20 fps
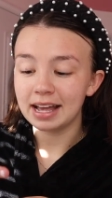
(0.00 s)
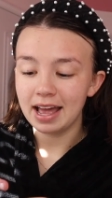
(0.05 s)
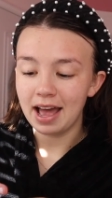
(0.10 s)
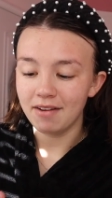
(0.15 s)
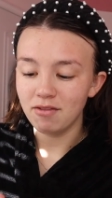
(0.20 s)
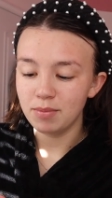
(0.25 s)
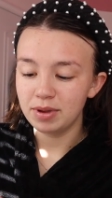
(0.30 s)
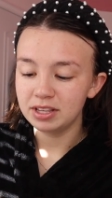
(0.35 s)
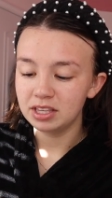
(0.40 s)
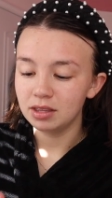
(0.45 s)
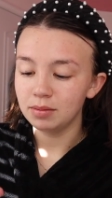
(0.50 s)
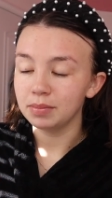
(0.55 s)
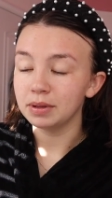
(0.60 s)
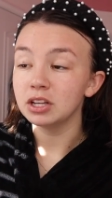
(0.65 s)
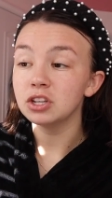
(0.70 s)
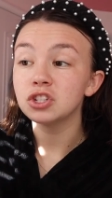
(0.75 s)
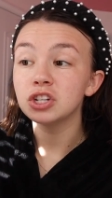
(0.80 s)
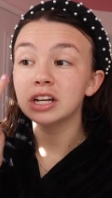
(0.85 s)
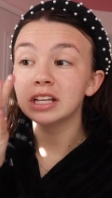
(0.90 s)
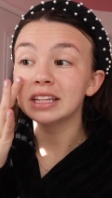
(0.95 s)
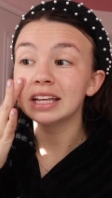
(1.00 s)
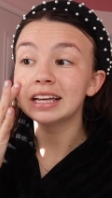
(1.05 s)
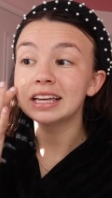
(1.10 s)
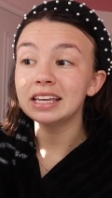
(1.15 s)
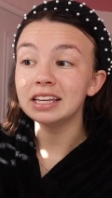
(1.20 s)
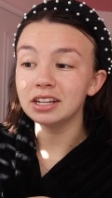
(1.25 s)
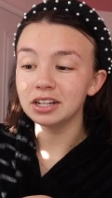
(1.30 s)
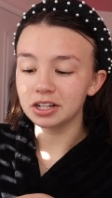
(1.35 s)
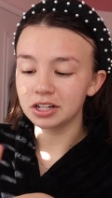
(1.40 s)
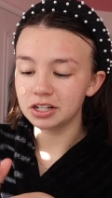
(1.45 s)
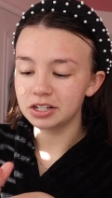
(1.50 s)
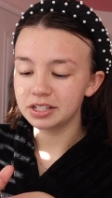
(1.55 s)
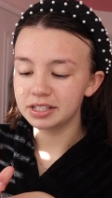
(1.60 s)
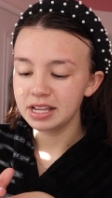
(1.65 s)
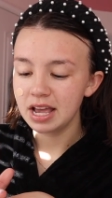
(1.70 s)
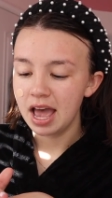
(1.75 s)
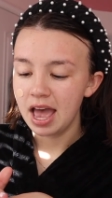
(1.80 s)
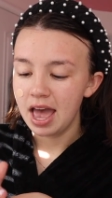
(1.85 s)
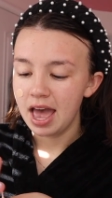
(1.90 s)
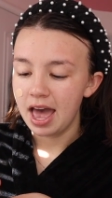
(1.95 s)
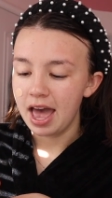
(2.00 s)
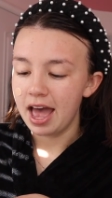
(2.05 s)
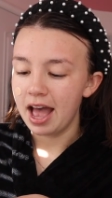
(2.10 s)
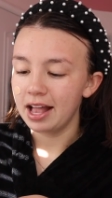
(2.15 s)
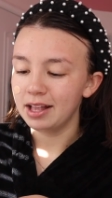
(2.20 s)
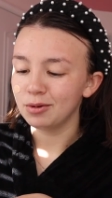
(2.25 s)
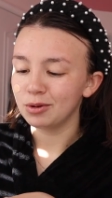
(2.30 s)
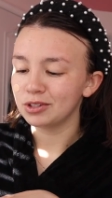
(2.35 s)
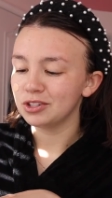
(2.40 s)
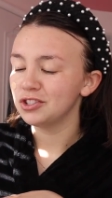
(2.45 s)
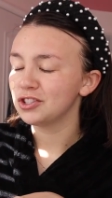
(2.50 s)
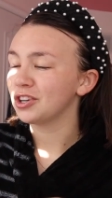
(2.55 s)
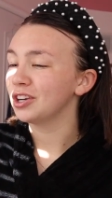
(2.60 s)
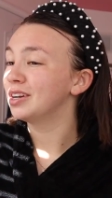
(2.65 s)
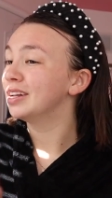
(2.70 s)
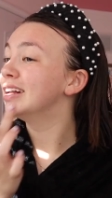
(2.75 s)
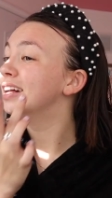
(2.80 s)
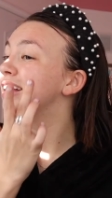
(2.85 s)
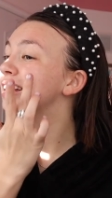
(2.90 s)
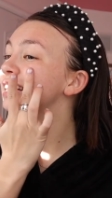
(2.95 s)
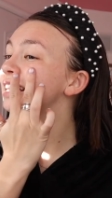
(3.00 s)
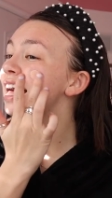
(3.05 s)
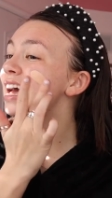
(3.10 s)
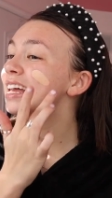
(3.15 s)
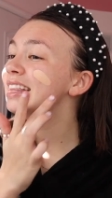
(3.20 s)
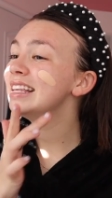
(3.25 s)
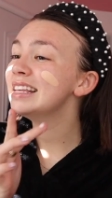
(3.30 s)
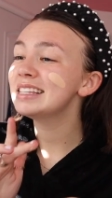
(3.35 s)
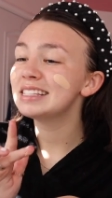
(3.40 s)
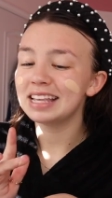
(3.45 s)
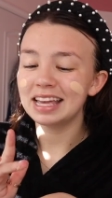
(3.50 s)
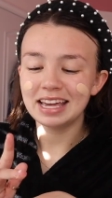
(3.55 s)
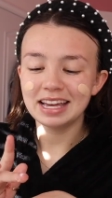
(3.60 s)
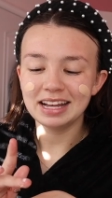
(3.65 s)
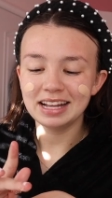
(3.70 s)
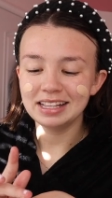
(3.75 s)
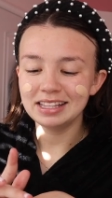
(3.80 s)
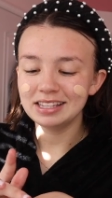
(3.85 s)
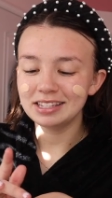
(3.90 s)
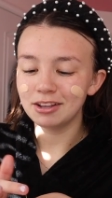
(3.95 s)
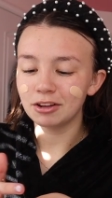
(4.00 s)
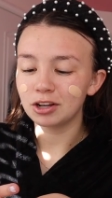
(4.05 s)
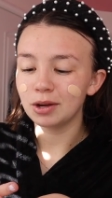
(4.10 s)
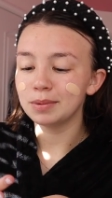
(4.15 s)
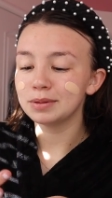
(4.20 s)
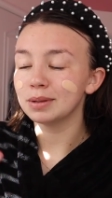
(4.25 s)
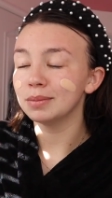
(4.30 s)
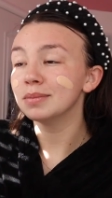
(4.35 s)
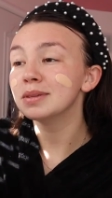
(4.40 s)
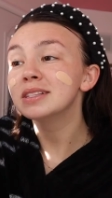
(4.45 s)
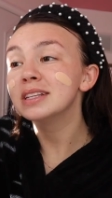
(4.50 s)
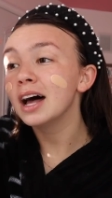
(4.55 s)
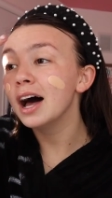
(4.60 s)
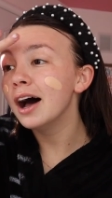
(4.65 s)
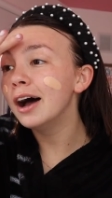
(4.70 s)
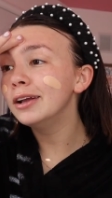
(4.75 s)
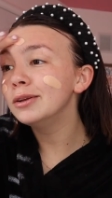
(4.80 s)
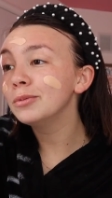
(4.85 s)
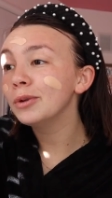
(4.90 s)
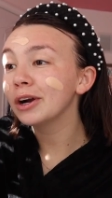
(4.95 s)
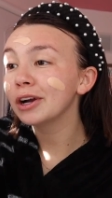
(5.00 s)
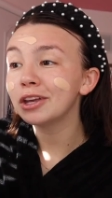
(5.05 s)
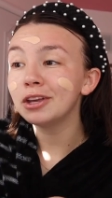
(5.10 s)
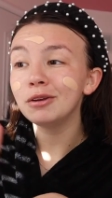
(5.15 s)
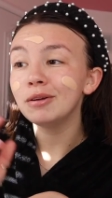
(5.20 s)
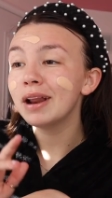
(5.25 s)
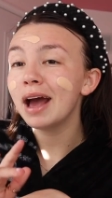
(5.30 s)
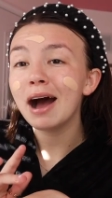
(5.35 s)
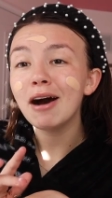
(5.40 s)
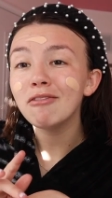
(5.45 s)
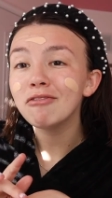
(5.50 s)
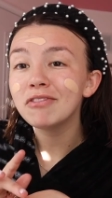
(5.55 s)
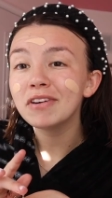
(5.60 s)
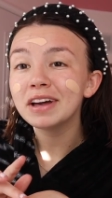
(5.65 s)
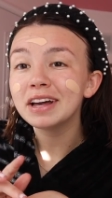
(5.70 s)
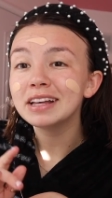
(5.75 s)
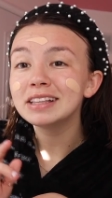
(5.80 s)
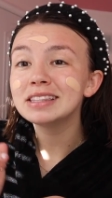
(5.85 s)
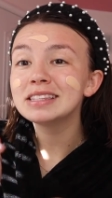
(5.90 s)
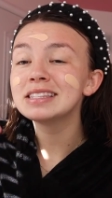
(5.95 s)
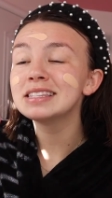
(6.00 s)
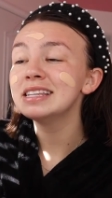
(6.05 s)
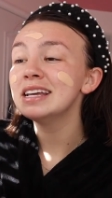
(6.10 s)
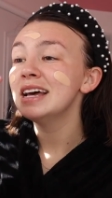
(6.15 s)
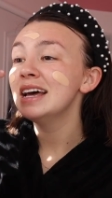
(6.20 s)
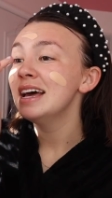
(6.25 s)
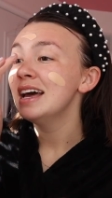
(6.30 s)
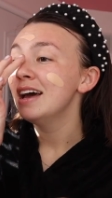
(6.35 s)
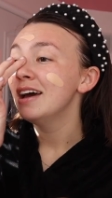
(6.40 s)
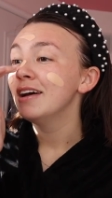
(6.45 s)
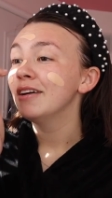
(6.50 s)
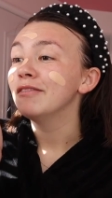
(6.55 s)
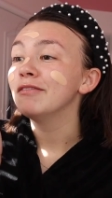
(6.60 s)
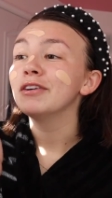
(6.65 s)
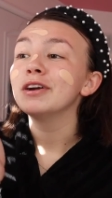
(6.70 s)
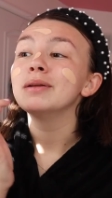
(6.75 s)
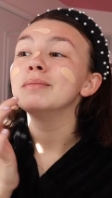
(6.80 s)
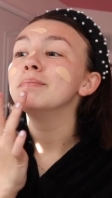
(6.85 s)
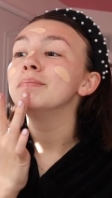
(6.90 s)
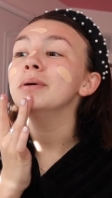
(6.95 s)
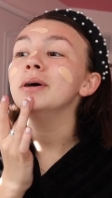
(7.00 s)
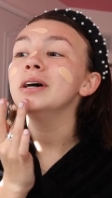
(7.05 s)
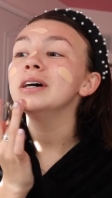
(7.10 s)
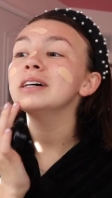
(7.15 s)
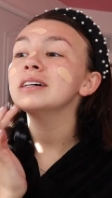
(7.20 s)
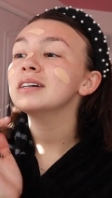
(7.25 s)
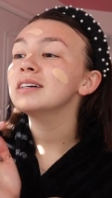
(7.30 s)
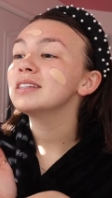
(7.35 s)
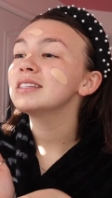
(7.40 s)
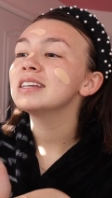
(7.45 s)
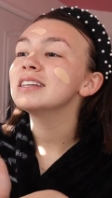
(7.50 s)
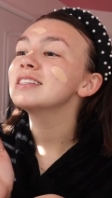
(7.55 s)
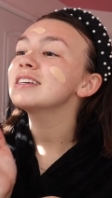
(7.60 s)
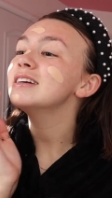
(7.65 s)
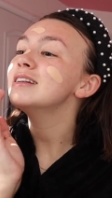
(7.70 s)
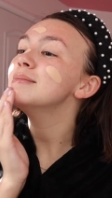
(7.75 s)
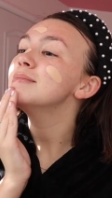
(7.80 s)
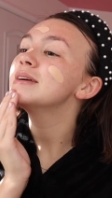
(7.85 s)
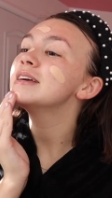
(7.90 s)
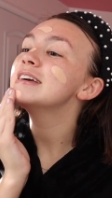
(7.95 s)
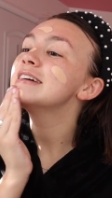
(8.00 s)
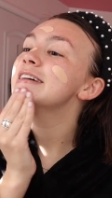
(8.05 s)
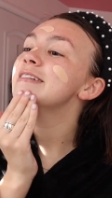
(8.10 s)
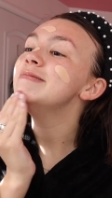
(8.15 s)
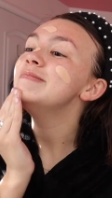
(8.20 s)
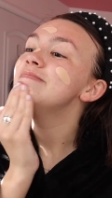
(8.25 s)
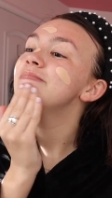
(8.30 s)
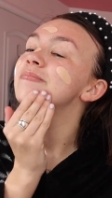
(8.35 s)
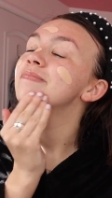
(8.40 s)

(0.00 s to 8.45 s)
I haven't been to the beach in like years, and we're just gonna lay in the sand, soak up some sun, wear cute outfits, read books. It's gonna be